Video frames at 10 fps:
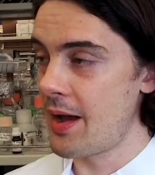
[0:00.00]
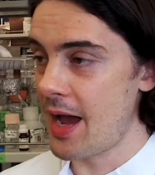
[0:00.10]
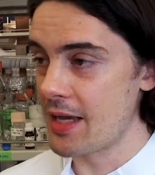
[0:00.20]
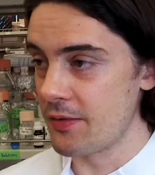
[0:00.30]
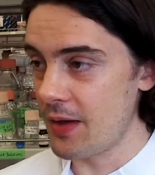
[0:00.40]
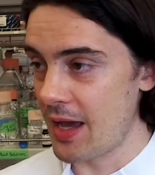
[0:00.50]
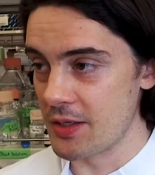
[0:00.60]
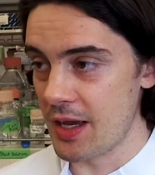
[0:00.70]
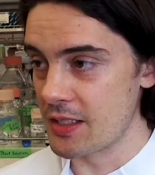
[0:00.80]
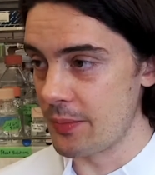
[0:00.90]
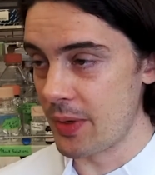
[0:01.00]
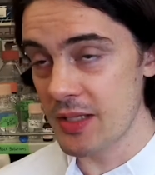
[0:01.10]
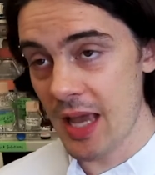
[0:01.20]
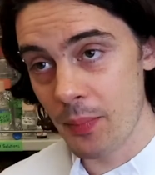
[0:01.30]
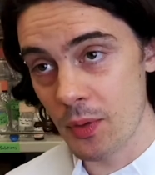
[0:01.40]
as some
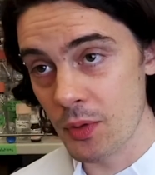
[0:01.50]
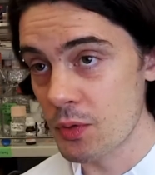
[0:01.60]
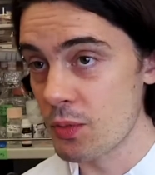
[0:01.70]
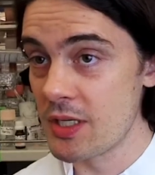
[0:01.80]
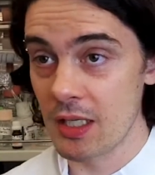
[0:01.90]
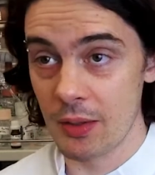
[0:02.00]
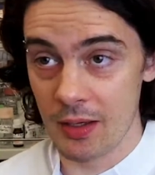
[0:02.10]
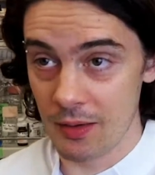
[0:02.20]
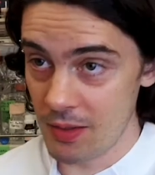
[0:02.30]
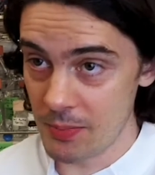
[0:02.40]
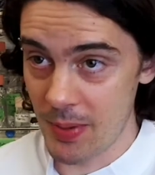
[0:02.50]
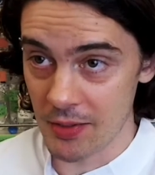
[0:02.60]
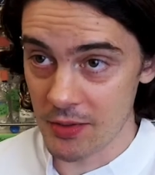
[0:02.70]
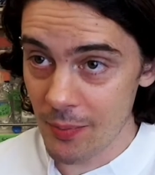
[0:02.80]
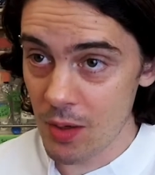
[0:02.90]
examples, recently this
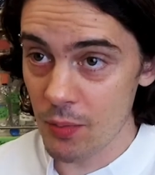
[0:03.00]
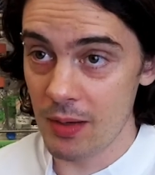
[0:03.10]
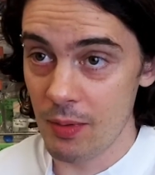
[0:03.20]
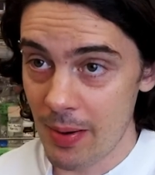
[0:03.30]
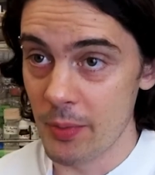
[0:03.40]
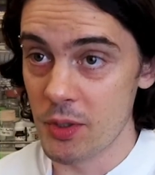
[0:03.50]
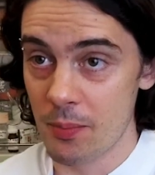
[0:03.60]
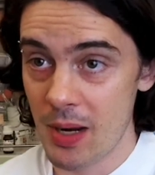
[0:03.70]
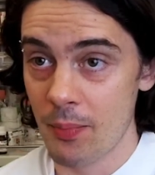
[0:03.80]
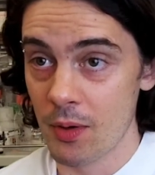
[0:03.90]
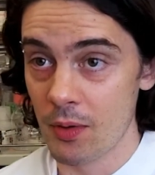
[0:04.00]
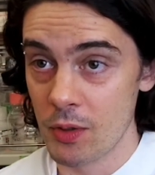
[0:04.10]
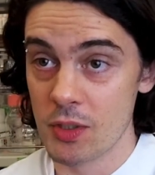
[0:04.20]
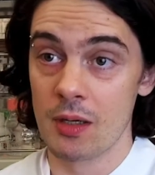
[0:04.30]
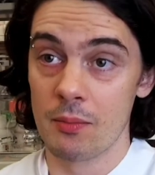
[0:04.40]
past summer, we published a paper
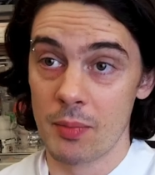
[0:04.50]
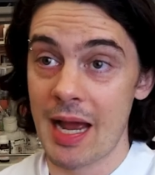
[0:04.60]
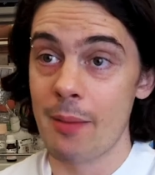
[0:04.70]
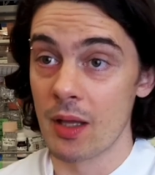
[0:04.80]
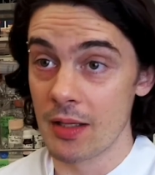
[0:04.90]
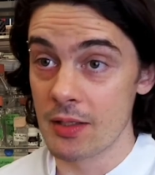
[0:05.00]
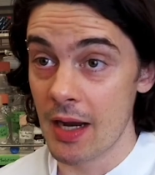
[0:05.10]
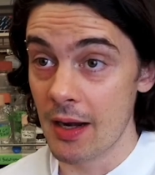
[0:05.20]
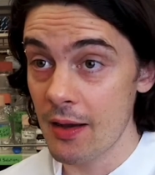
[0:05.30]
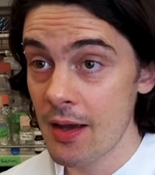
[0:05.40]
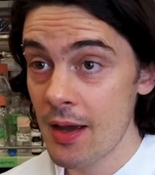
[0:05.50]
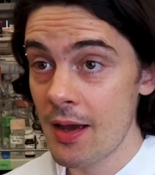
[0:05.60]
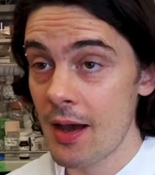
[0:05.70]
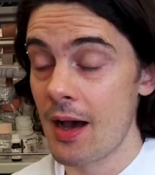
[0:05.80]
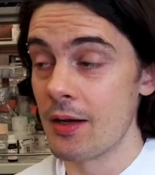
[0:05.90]
using Metabolon's data
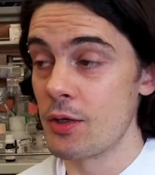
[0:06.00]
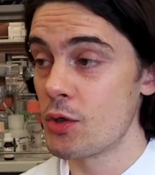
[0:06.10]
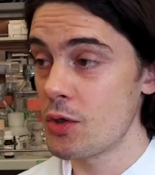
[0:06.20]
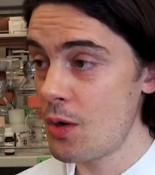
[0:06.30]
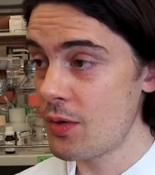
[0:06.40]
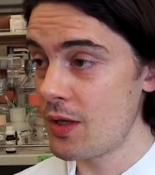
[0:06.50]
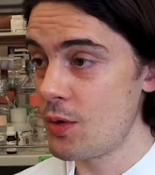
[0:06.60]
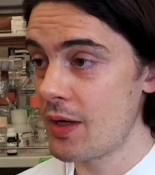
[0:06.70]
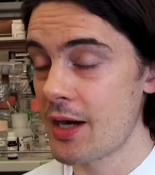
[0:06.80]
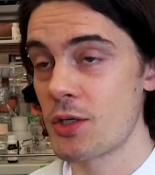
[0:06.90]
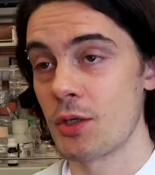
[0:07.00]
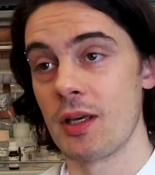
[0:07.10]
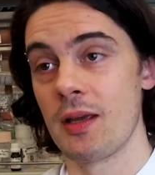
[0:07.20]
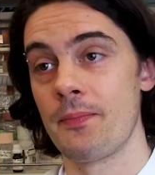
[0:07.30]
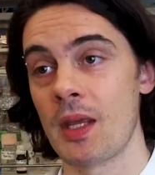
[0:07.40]
to show that you could
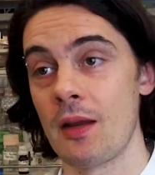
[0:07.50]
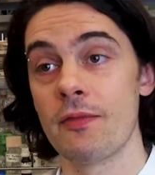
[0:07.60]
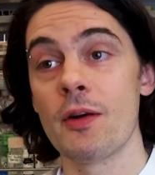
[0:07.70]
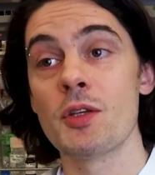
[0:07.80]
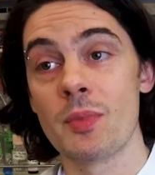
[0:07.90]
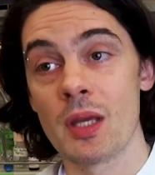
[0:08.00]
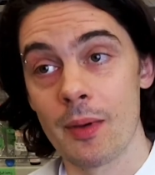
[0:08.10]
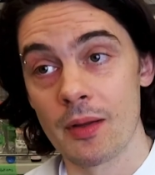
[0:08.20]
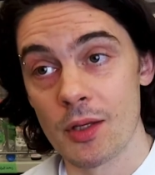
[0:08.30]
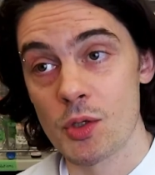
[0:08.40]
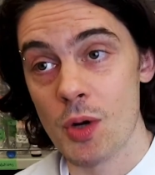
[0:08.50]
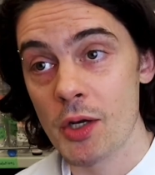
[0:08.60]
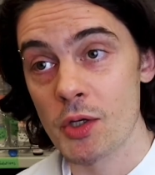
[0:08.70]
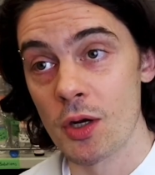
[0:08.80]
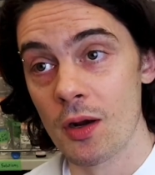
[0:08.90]
actually infer something about the
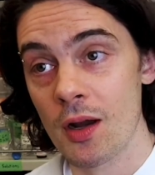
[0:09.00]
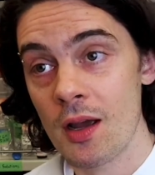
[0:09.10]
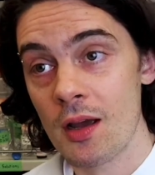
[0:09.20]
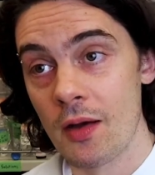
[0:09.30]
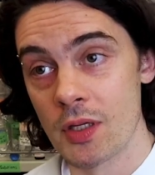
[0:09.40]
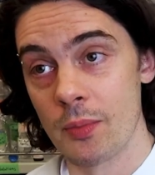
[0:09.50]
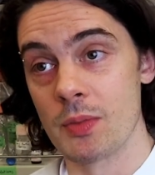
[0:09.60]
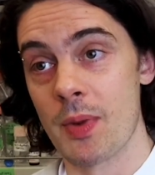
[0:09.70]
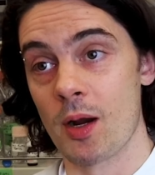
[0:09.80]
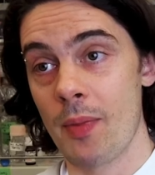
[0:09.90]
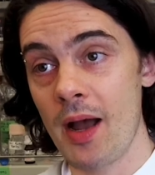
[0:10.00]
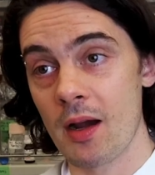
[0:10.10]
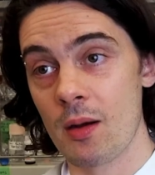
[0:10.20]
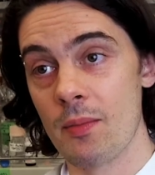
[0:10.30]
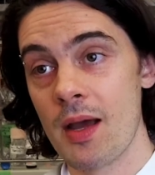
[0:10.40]
structure of someone's
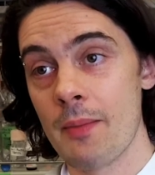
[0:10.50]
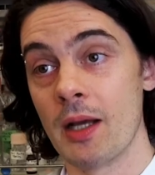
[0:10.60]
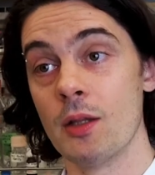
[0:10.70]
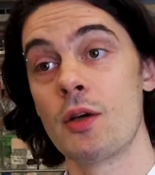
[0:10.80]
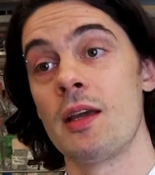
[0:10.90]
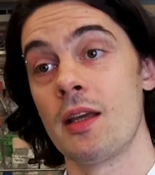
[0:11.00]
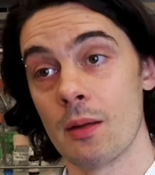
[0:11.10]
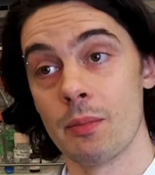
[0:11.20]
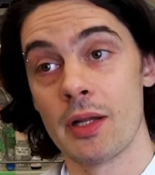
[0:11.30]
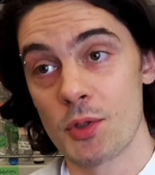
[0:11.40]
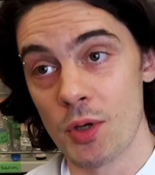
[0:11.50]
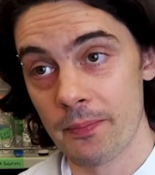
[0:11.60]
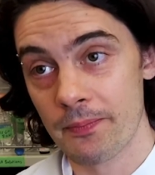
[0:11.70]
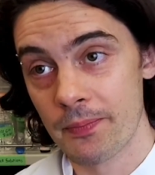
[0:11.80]
microbiome by looking in their bloodstream.